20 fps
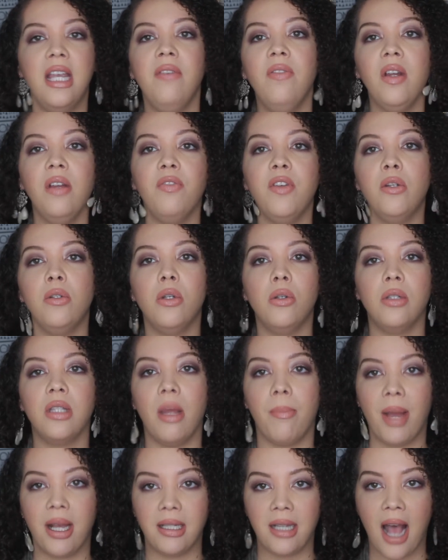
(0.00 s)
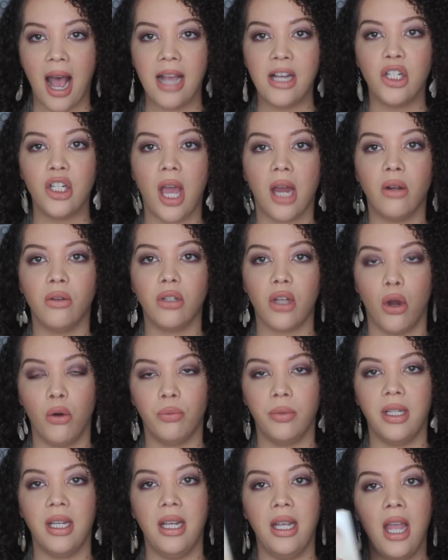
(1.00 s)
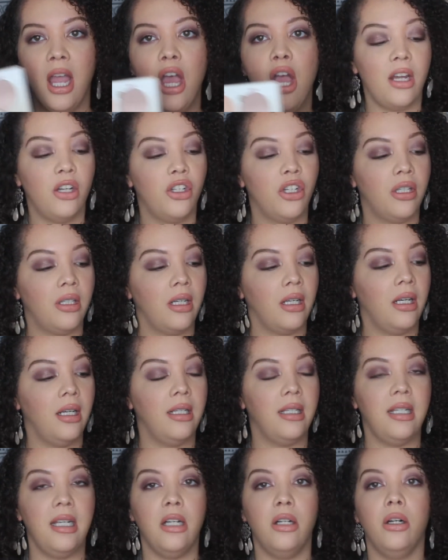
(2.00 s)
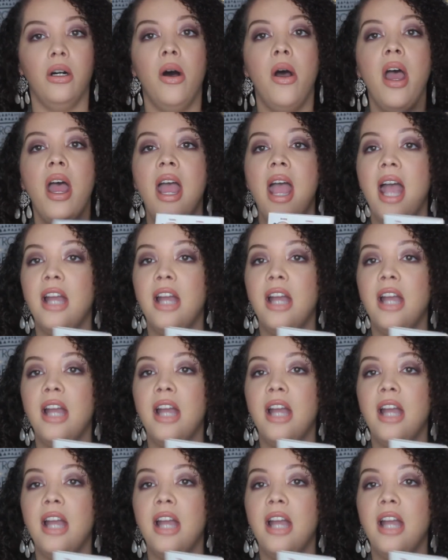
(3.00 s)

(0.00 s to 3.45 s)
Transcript: Even if you use them as eyeshadows only, that is just a good deal.